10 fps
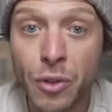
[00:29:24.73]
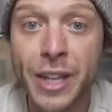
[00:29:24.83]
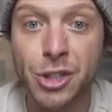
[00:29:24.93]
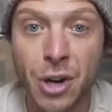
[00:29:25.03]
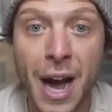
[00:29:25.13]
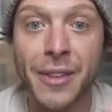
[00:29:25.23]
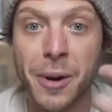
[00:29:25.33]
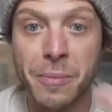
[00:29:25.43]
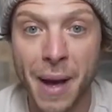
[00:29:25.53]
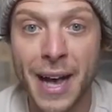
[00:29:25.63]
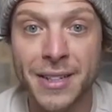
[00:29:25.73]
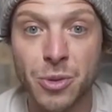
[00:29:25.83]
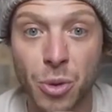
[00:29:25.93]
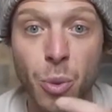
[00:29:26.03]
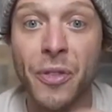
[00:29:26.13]
only trying their
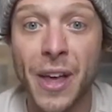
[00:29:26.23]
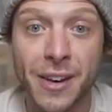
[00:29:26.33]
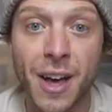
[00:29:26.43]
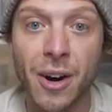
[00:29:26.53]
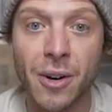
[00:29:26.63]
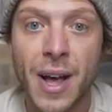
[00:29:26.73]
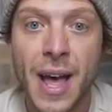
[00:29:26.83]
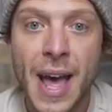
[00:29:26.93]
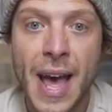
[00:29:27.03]
best with what they know.